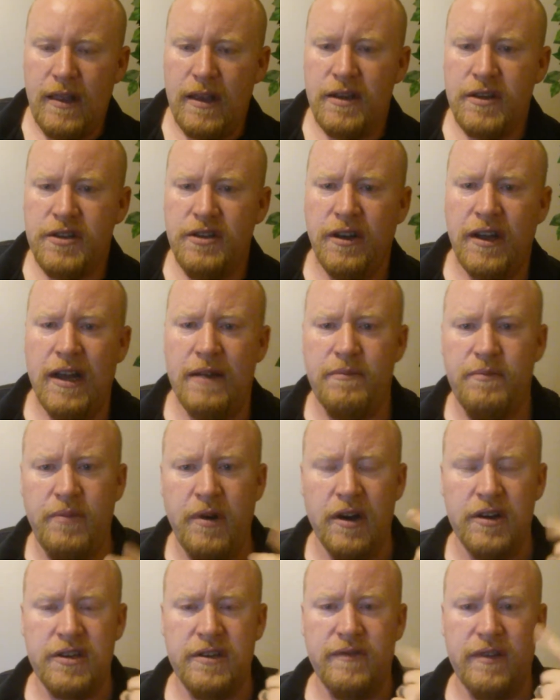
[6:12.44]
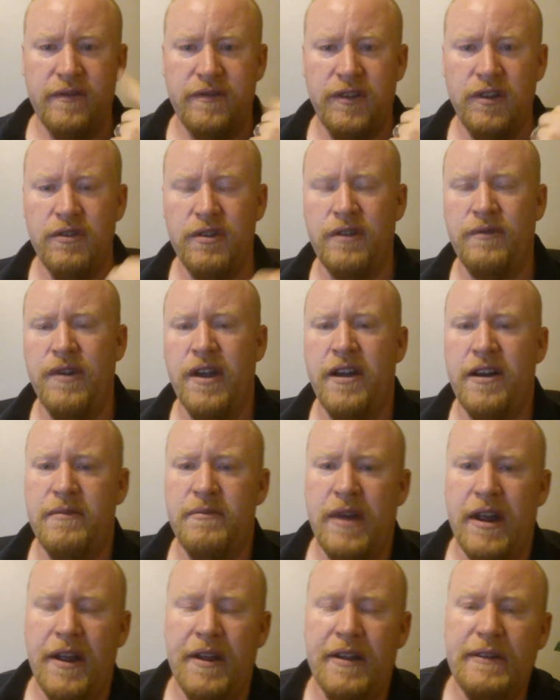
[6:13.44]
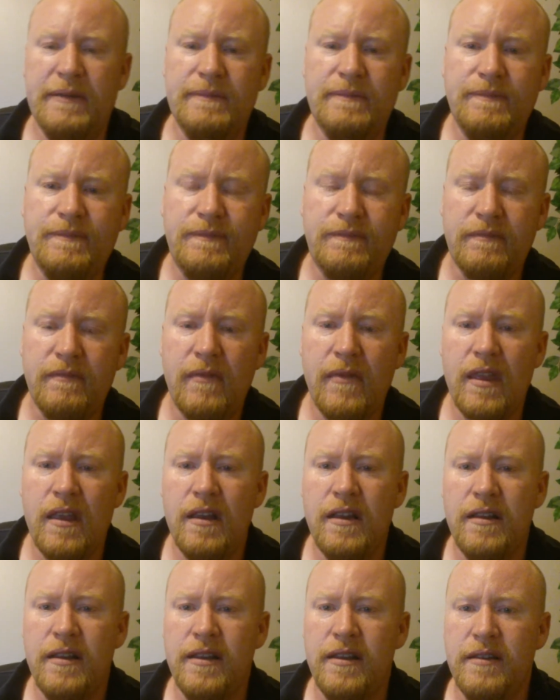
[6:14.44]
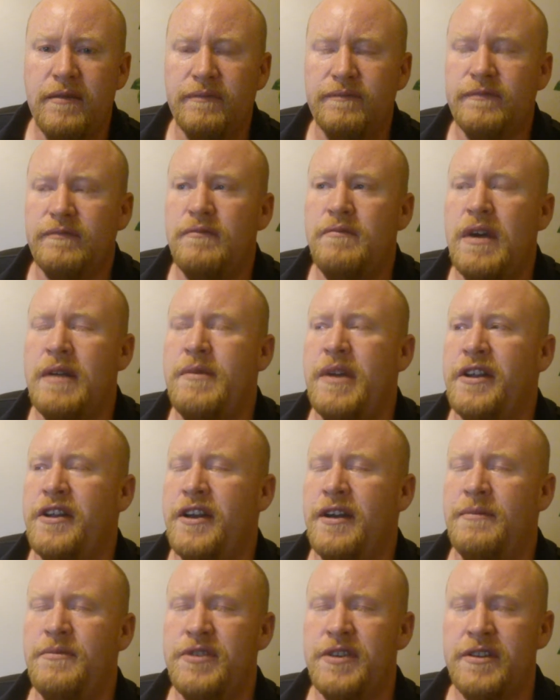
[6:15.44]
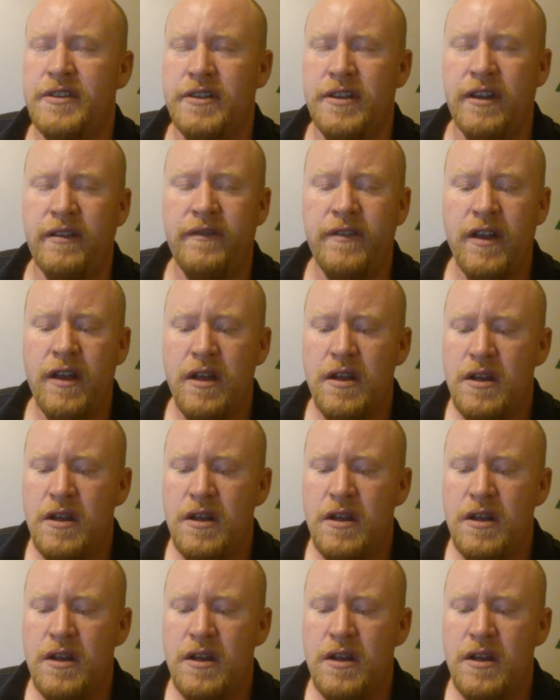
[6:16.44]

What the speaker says: Still got parts of it floating around by my gums and stuff.